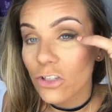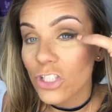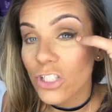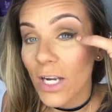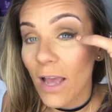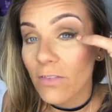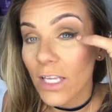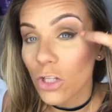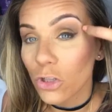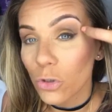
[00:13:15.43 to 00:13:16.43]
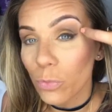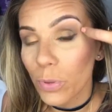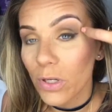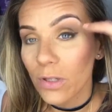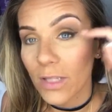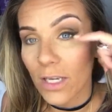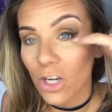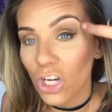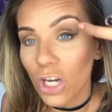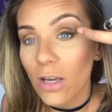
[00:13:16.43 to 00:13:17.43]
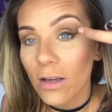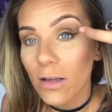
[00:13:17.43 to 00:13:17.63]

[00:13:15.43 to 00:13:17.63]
you're just gonna have like a loop, like a hook.